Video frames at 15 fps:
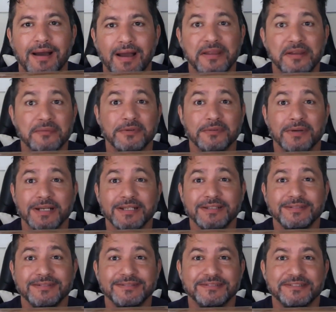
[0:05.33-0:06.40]
Hi everybody,
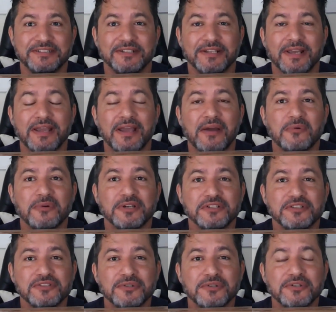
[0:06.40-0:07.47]
today I want to
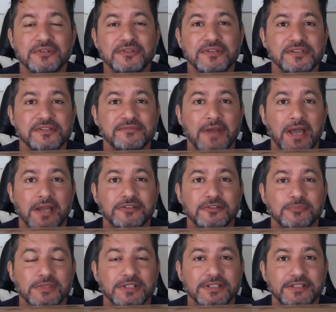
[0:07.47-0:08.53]
show you this
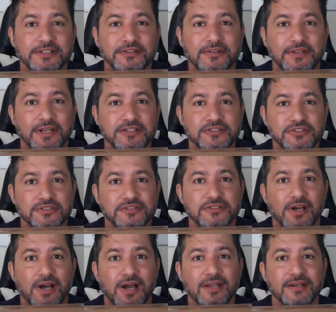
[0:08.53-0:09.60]
vacuum cleaner that I just
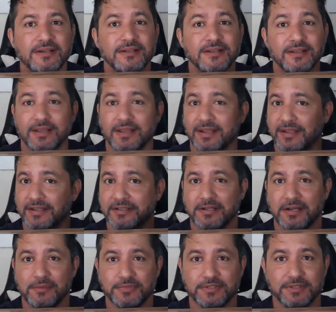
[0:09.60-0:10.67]
got. It
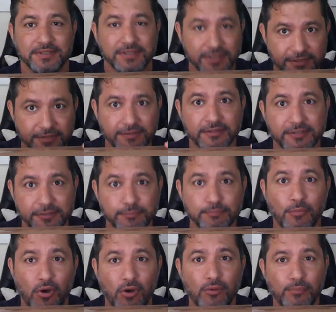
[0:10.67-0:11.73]
comes in this
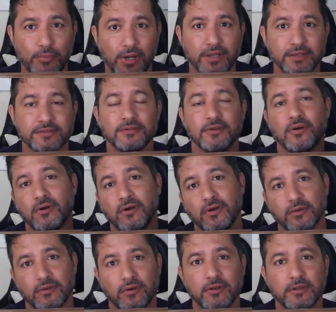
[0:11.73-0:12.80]
small box,
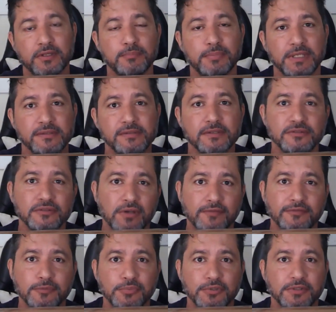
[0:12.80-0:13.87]
all in pieces. You
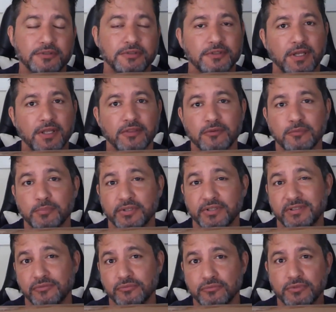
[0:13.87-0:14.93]
have to put it together, but
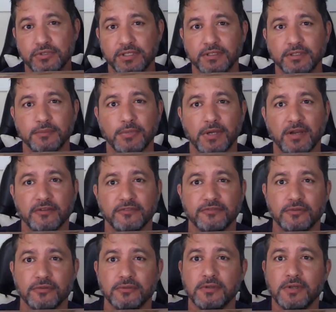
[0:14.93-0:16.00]
it's really
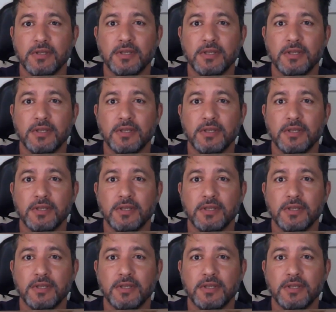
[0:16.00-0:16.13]
powerful.